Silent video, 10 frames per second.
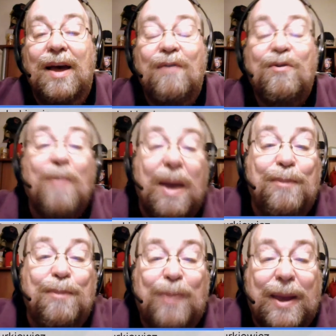from my
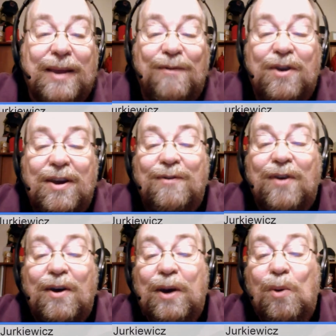perspective, you did
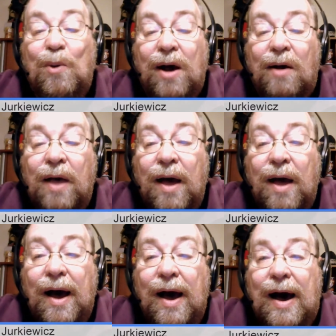very well.
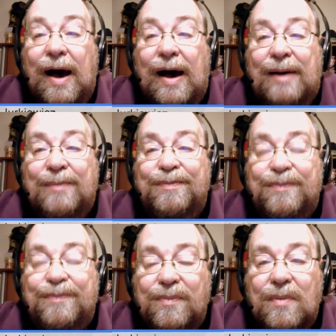
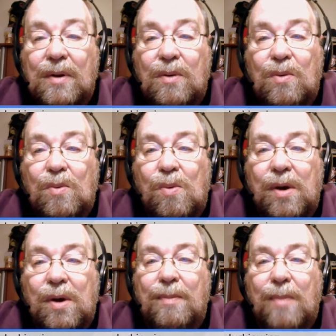
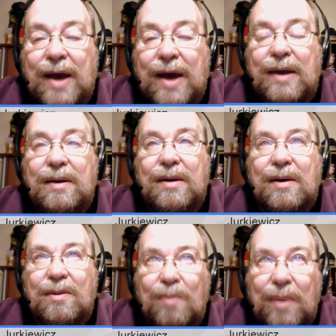One of my
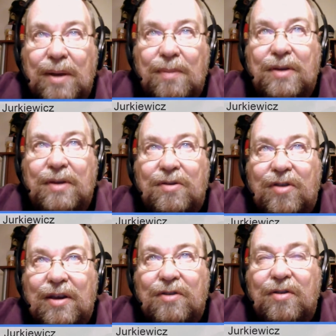commitments
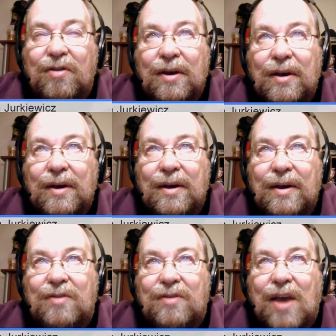is,
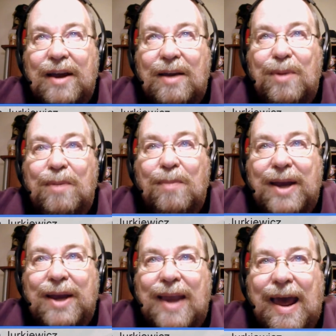it's kind of been
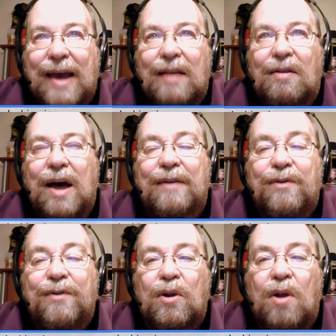my tagline
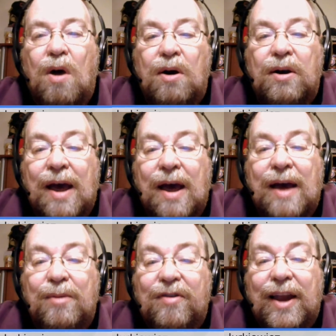for a long
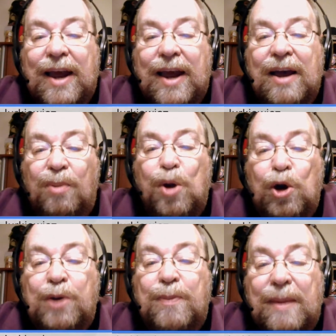time, is that I help
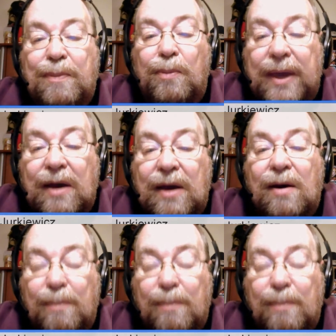good people become